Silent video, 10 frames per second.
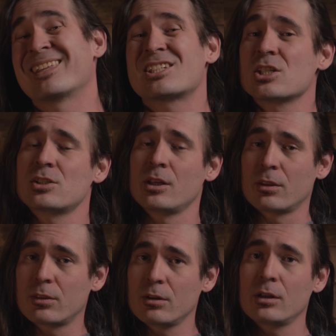This is the
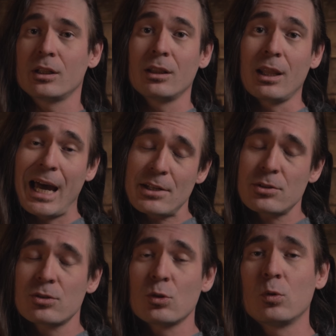third and
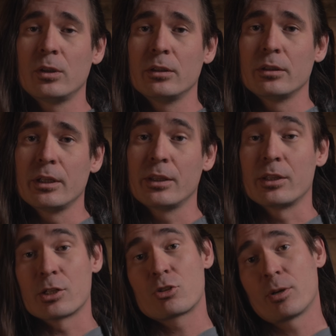last sword in
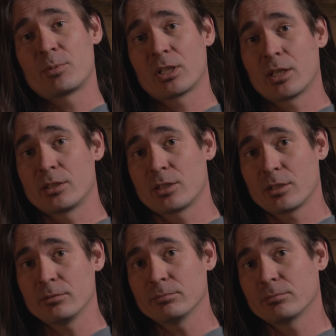the triptych
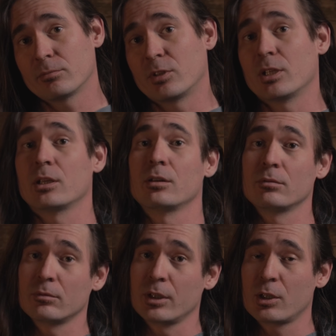idea: the
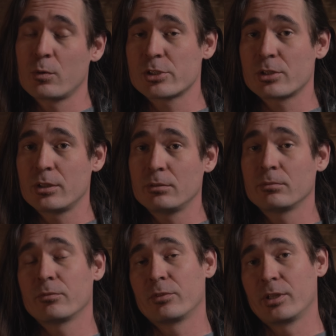Inquisitor,
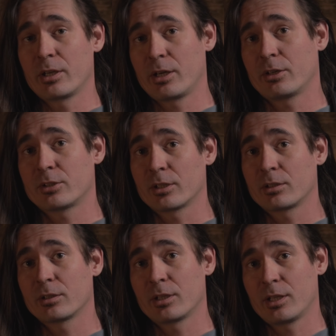the
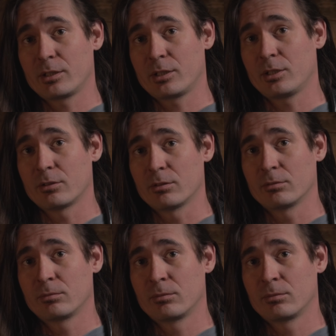Heretic, and the Hero.